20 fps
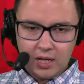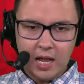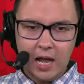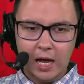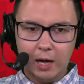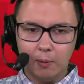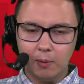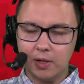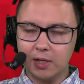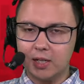
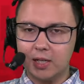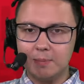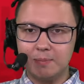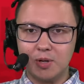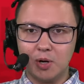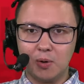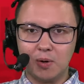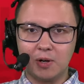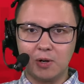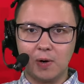I want to keep
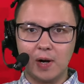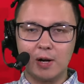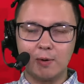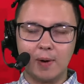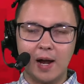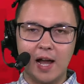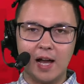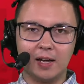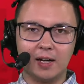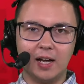Noah Gray
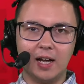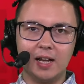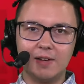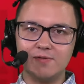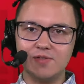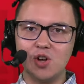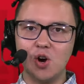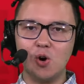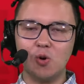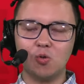around. I have
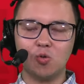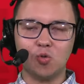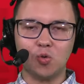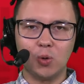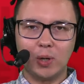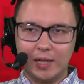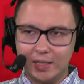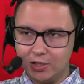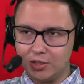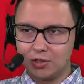no
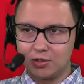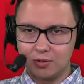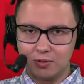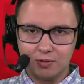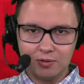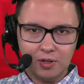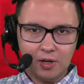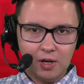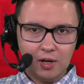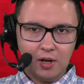
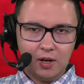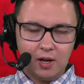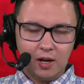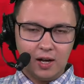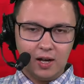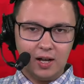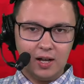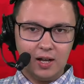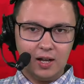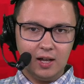reason
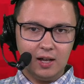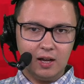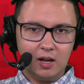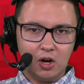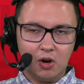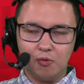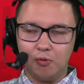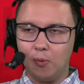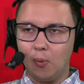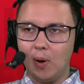
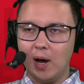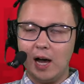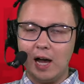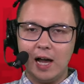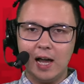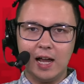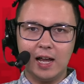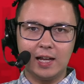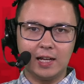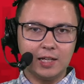of
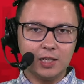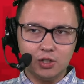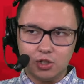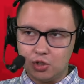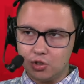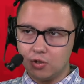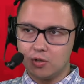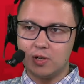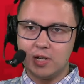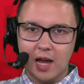why he
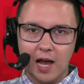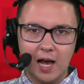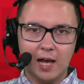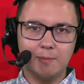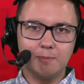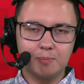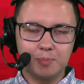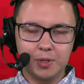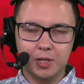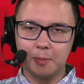should
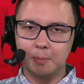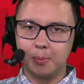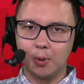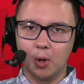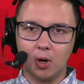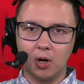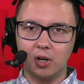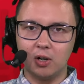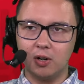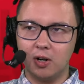not be a
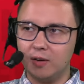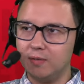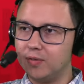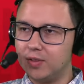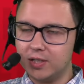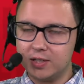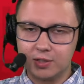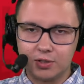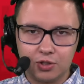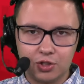part of
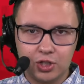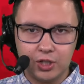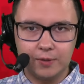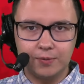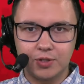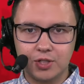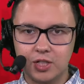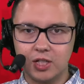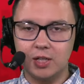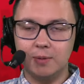this
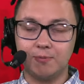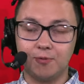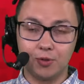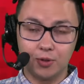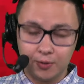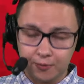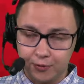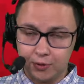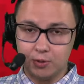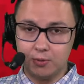Chiefs team for
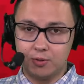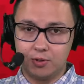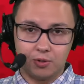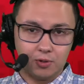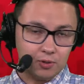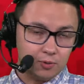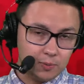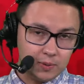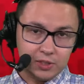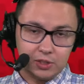the
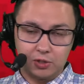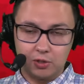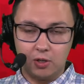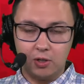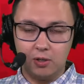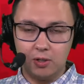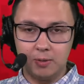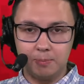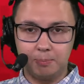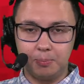future. And we
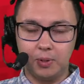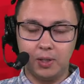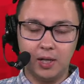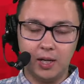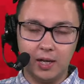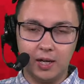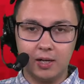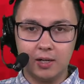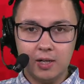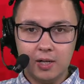saw him
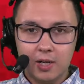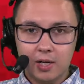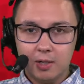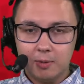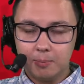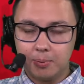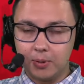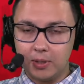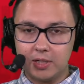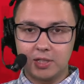play
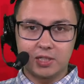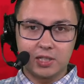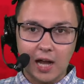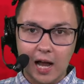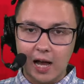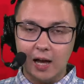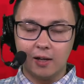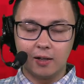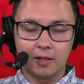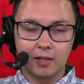pretty
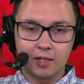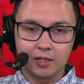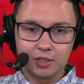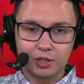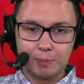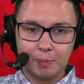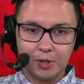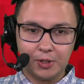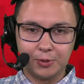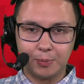solid against
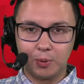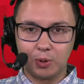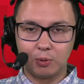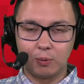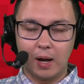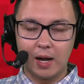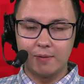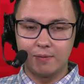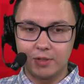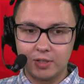the Baltimore
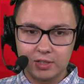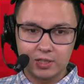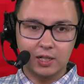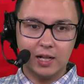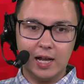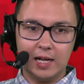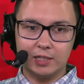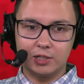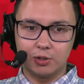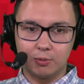Ravens
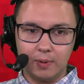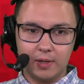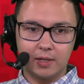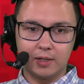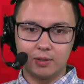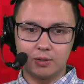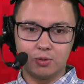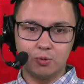last week as